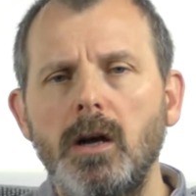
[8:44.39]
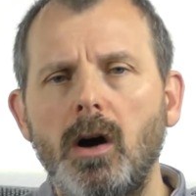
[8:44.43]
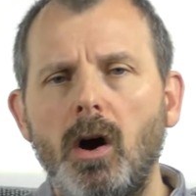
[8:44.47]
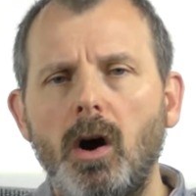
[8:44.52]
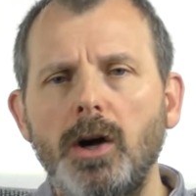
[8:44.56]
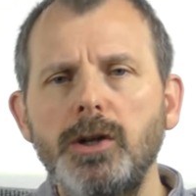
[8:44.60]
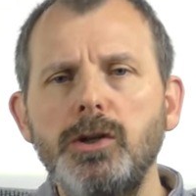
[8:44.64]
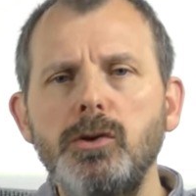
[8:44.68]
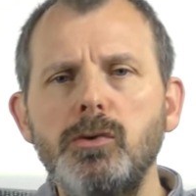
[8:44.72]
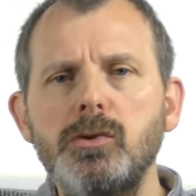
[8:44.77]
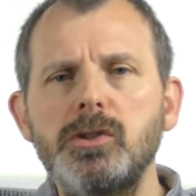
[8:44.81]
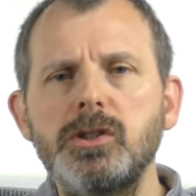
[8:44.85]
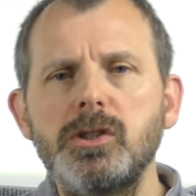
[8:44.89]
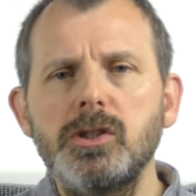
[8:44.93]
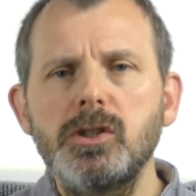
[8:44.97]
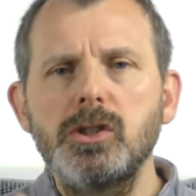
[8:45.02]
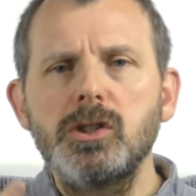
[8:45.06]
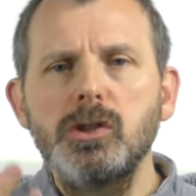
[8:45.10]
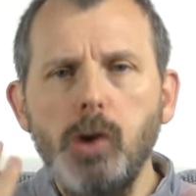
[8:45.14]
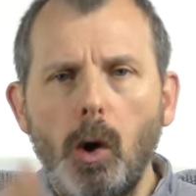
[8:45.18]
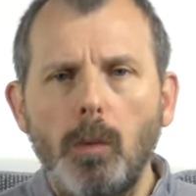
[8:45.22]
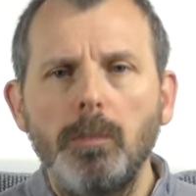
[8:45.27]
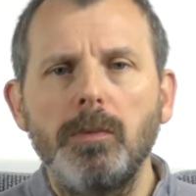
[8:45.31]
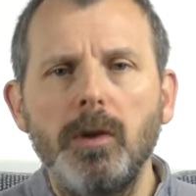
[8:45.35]
I used to
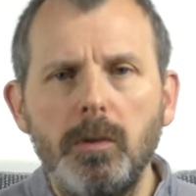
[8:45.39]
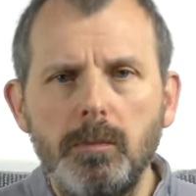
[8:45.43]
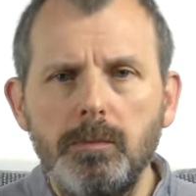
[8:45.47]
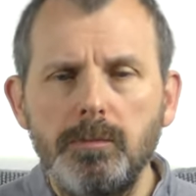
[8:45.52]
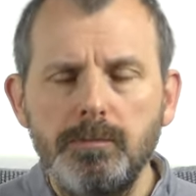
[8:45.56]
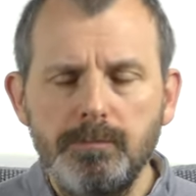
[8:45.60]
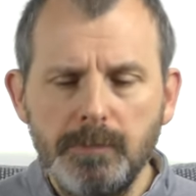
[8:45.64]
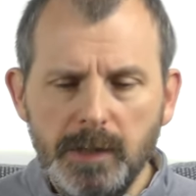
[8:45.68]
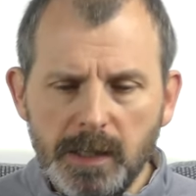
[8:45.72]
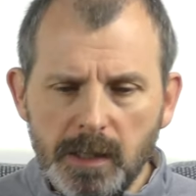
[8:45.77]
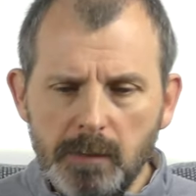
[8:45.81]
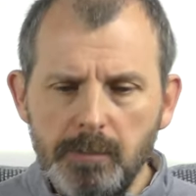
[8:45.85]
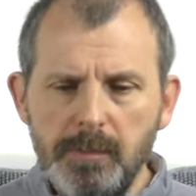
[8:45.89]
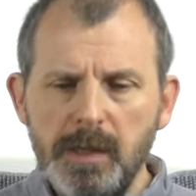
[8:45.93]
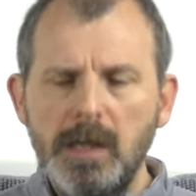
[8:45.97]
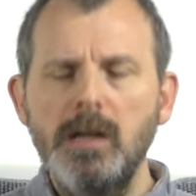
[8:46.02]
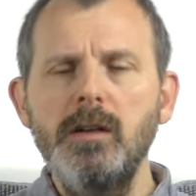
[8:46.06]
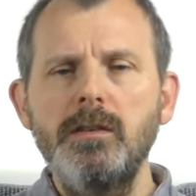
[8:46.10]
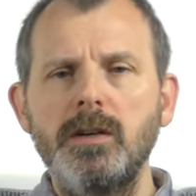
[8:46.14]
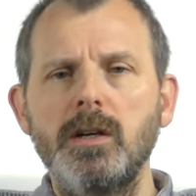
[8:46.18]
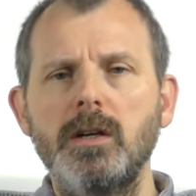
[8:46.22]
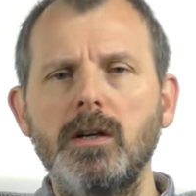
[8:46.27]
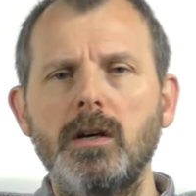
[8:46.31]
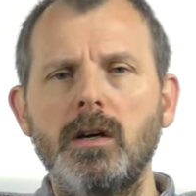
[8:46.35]
stop them in the
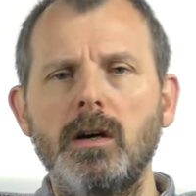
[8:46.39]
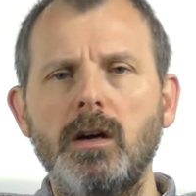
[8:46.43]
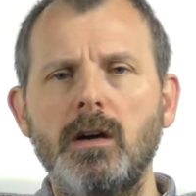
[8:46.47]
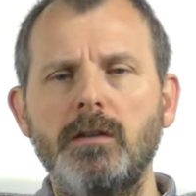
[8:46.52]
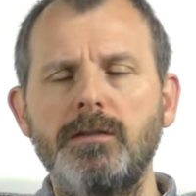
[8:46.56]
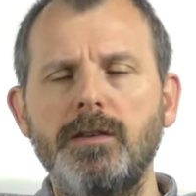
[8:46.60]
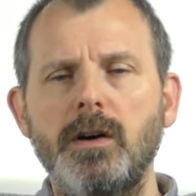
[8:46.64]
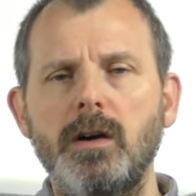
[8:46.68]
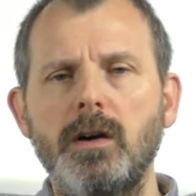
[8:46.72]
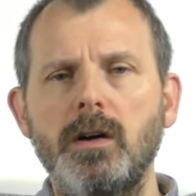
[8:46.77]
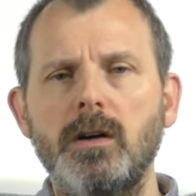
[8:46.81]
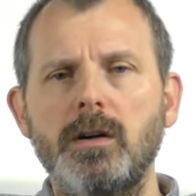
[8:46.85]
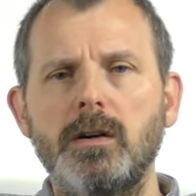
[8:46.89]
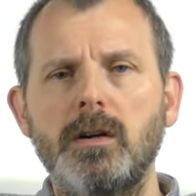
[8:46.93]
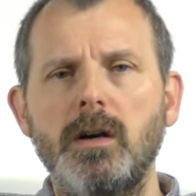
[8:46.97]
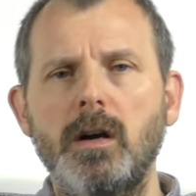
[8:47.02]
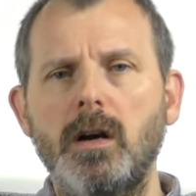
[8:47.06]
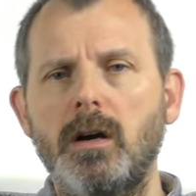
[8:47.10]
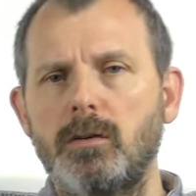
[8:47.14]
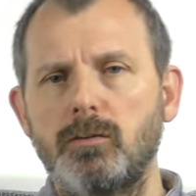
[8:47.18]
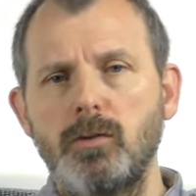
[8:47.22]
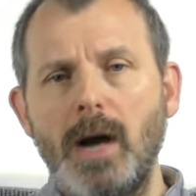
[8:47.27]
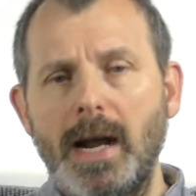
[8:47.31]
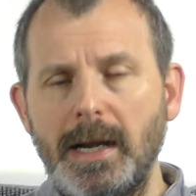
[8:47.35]
middle of
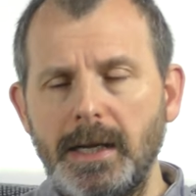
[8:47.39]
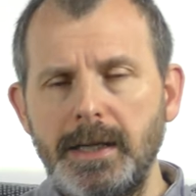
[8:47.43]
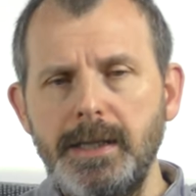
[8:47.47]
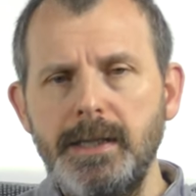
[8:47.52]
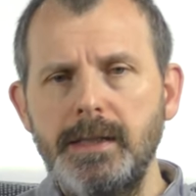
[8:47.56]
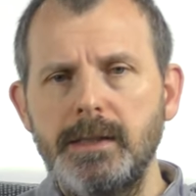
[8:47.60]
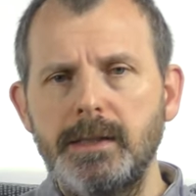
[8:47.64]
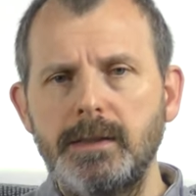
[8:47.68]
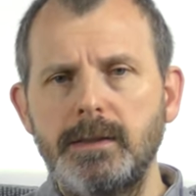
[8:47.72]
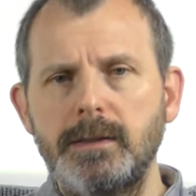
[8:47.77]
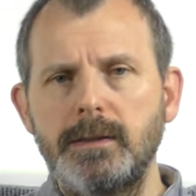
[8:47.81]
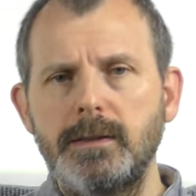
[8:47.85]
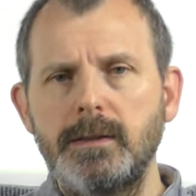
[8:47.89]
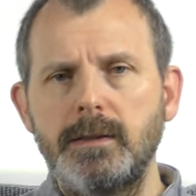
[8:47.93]
a rally,